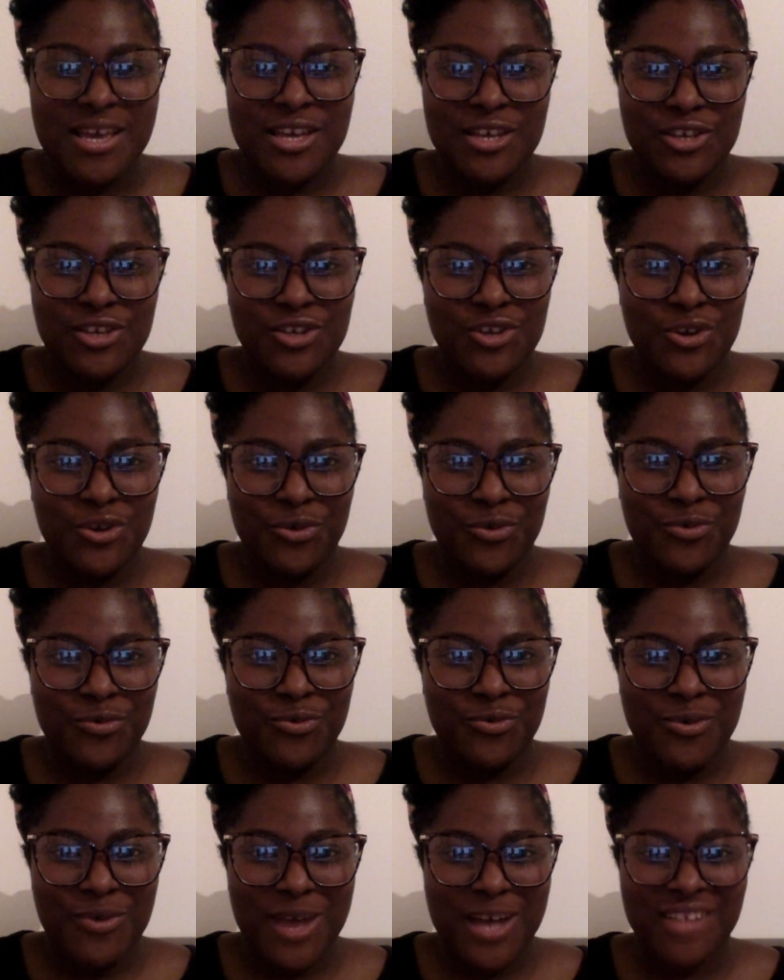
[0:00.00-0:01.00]
you know,
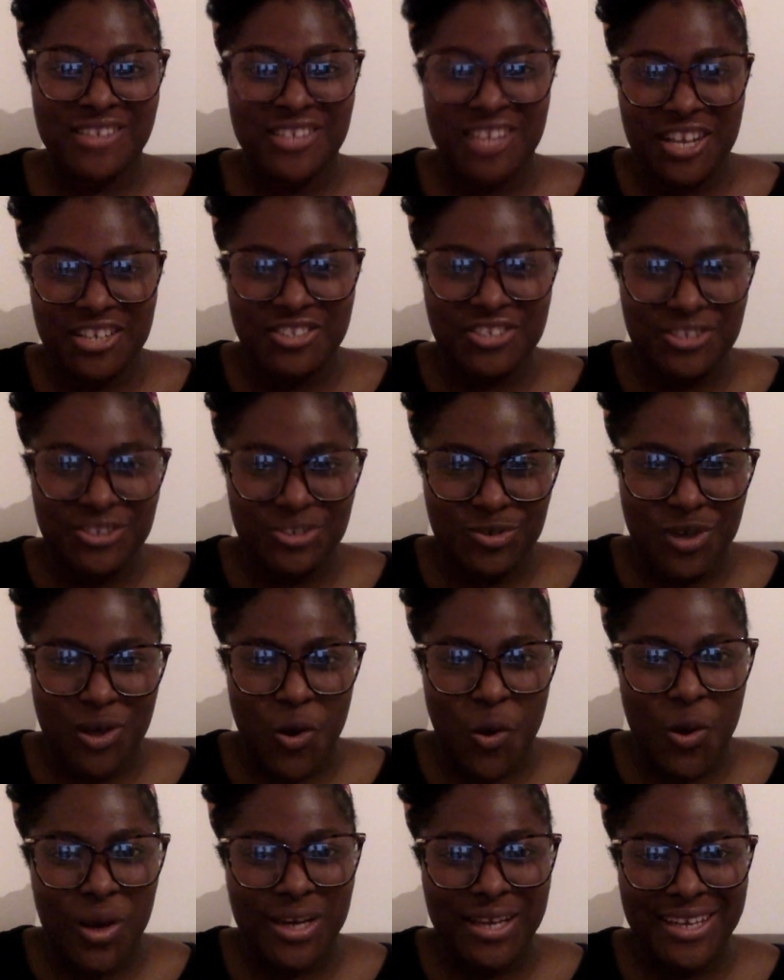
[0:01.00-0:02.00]
attached it to
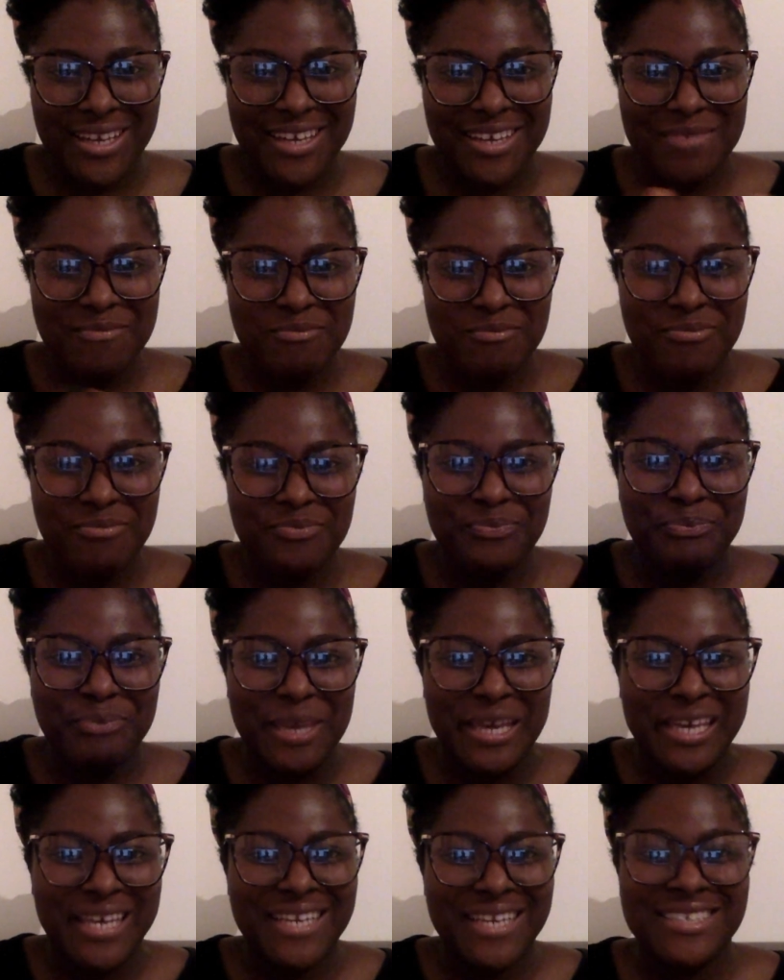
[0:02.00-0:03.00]
Akwele,
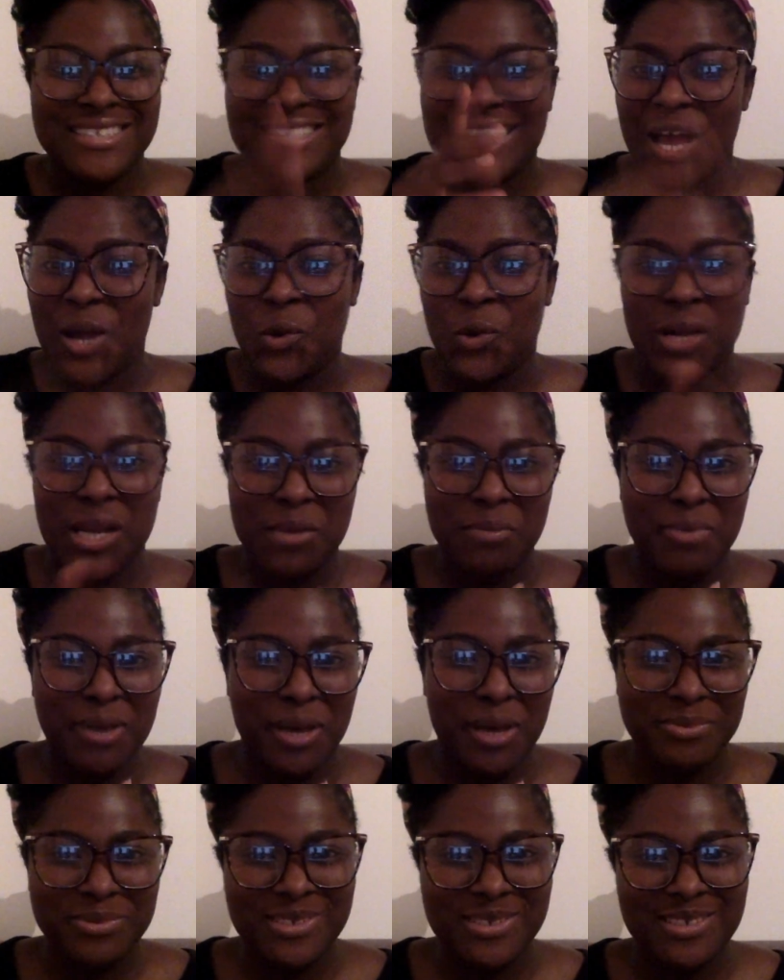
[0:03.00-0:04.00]
making it Akwele
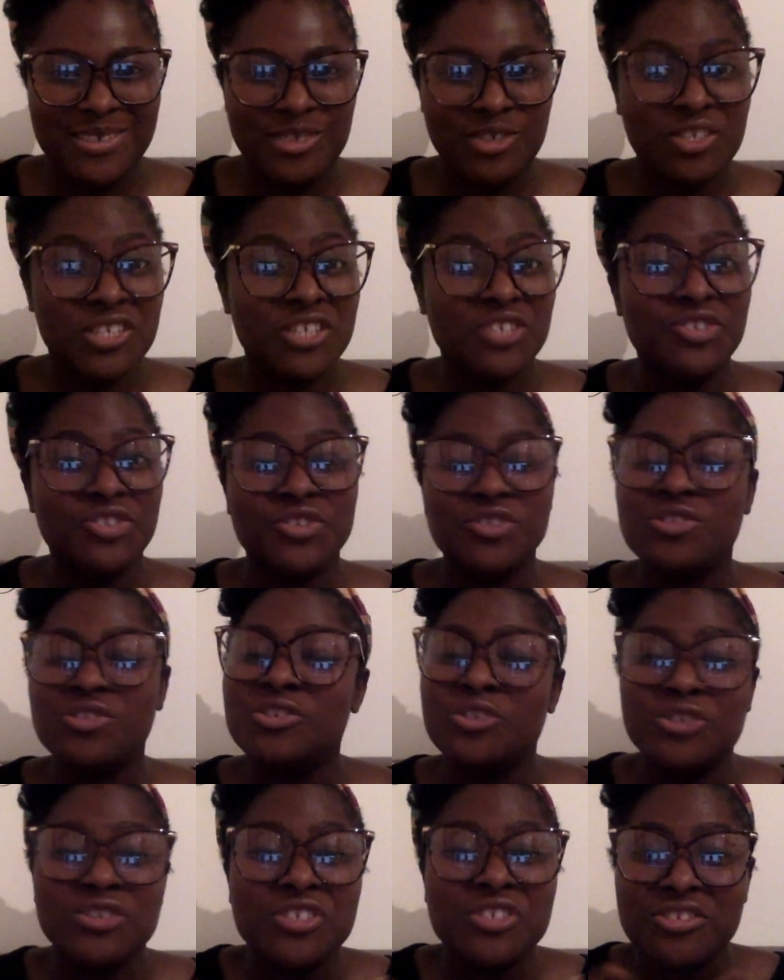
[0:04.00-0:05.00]
Babs.
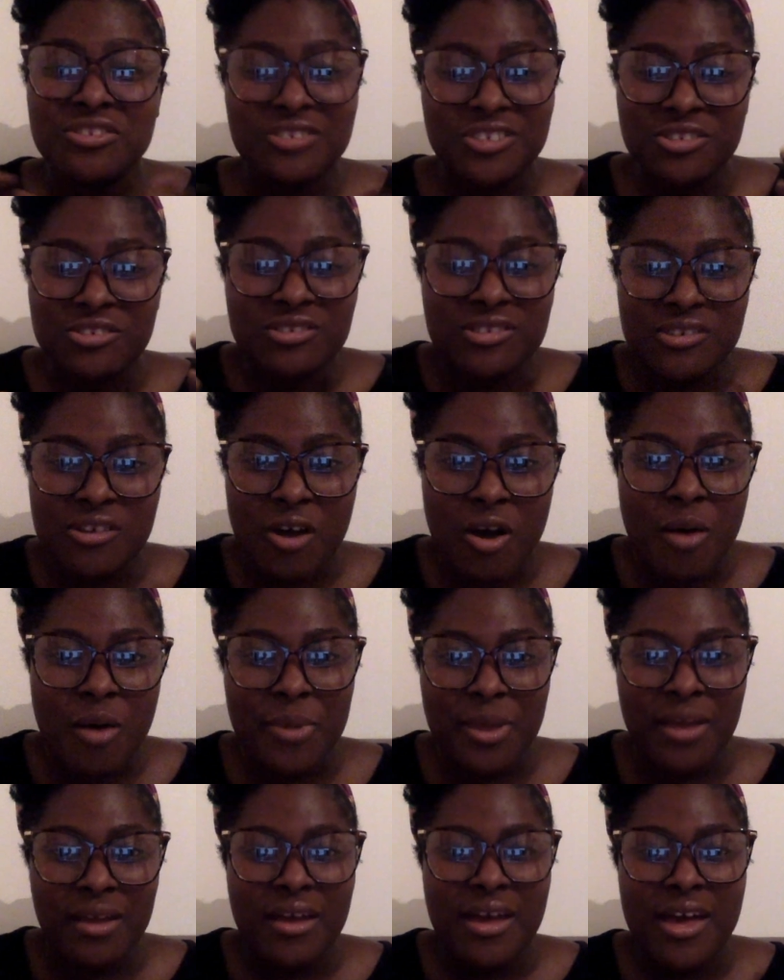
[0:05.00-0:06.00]
You can choose to call
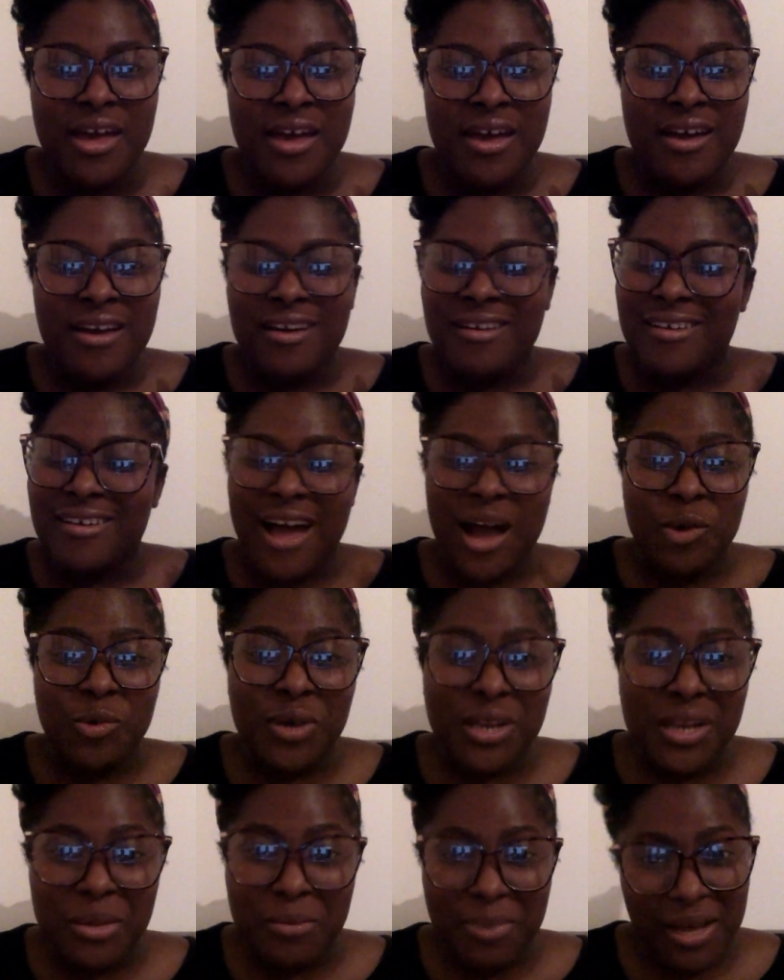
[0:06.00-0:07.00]
me
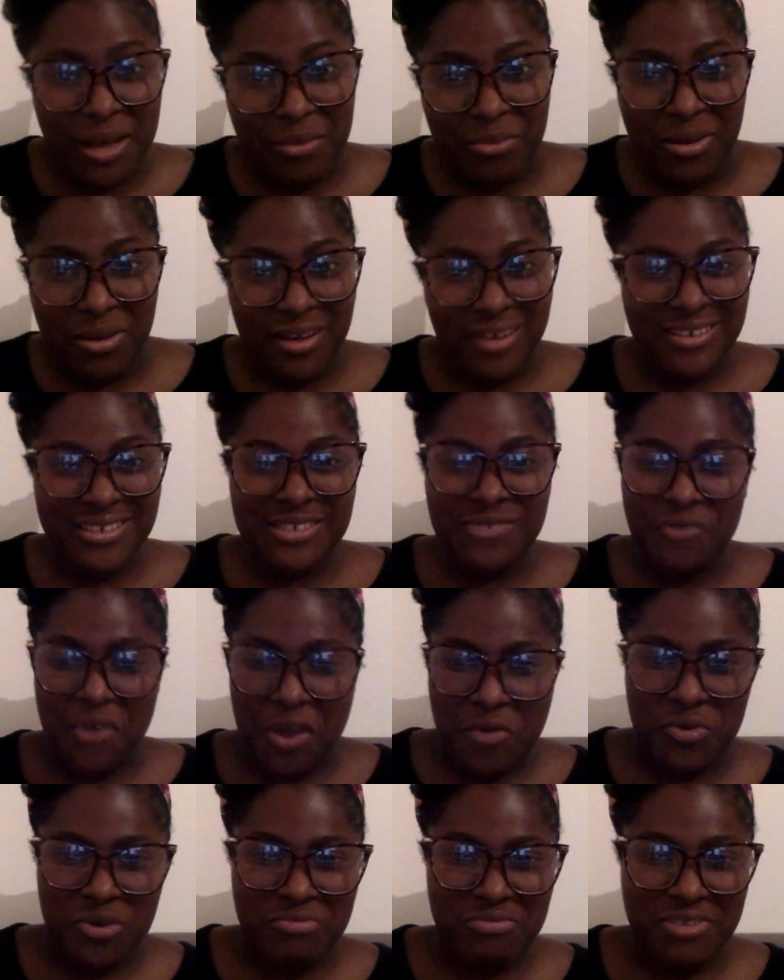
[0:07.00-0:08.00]
Akwele Baba. It's
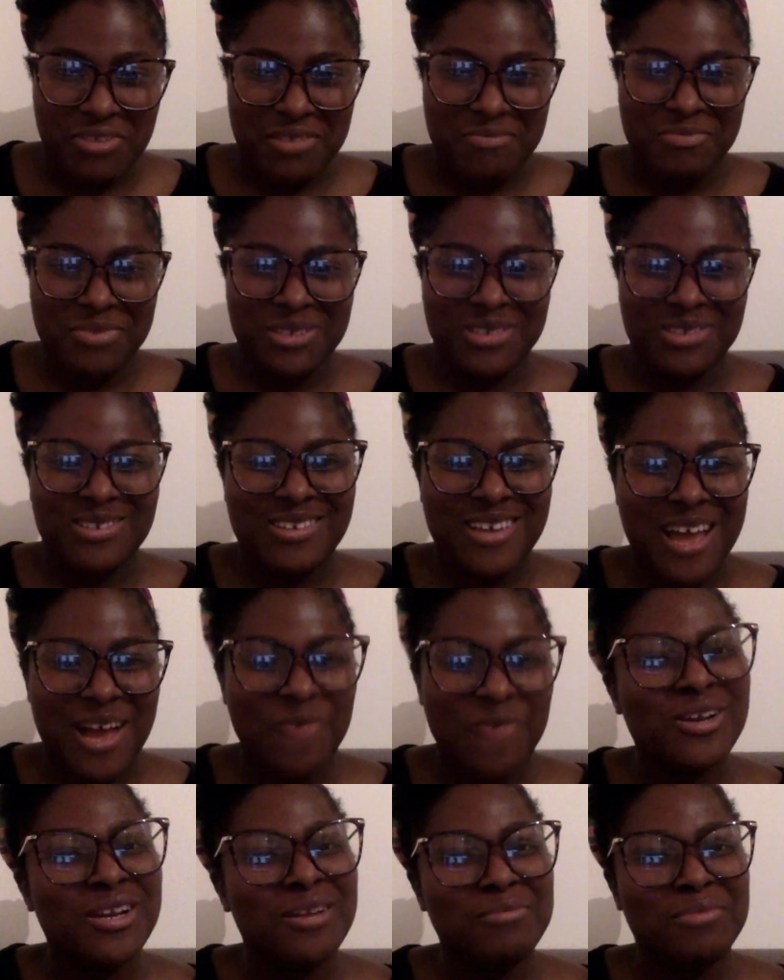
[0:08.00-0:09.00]
fine with me, but
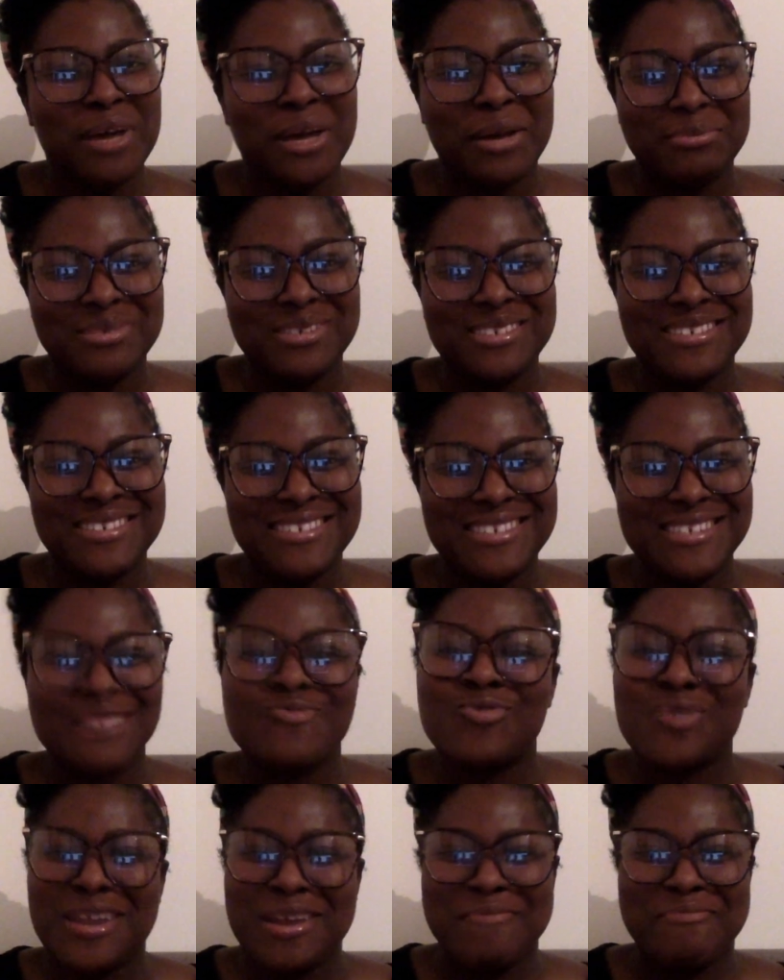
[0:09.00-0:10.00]
Akwele Babs is
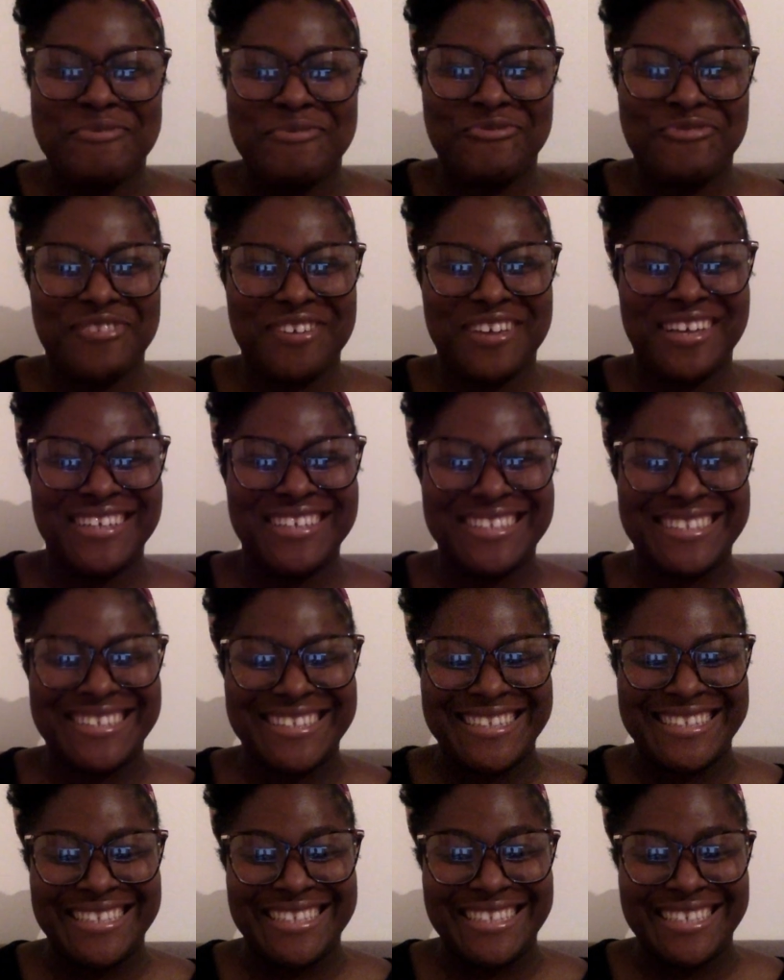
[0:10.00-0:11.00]
what I prefer.
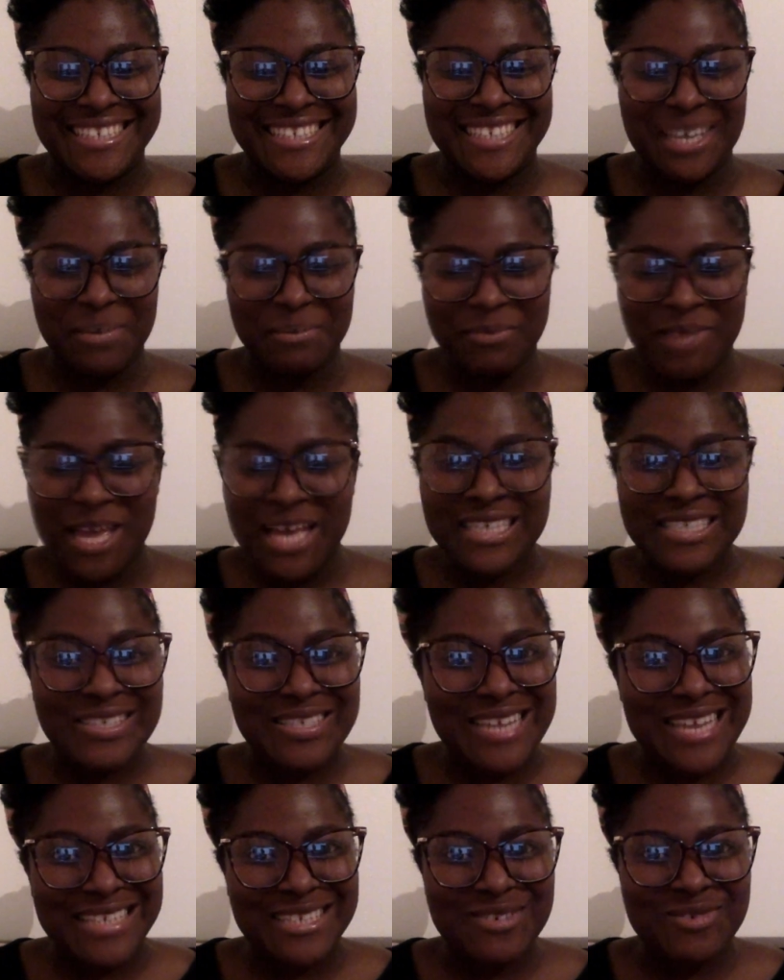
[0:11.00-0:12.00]
Yeah. So
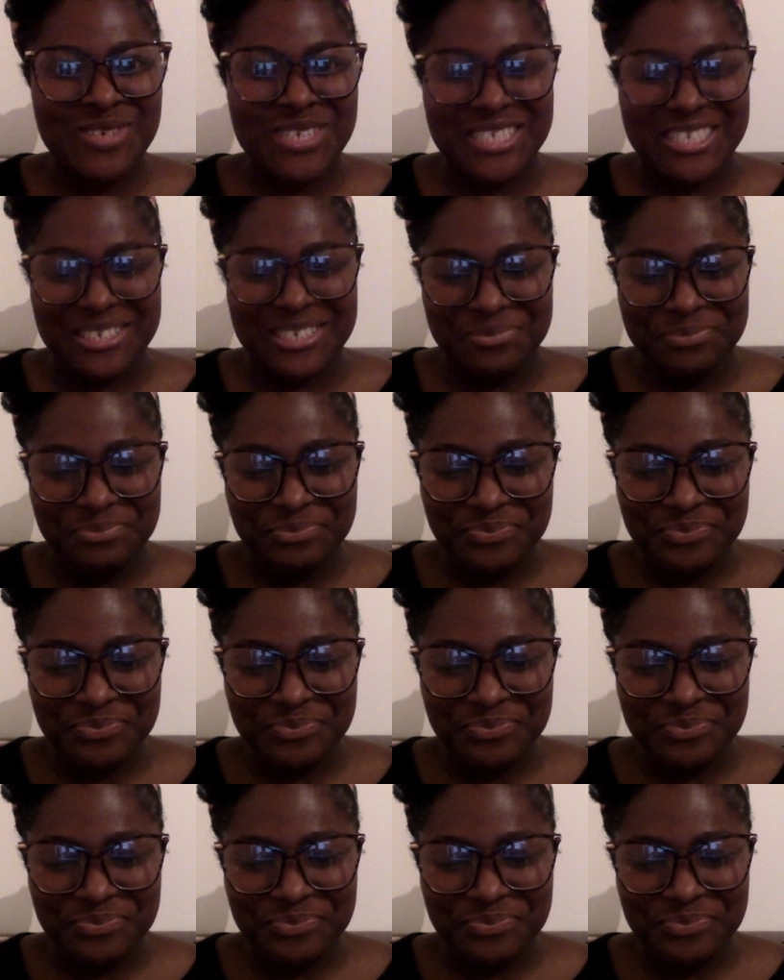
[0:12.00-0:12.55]
next question.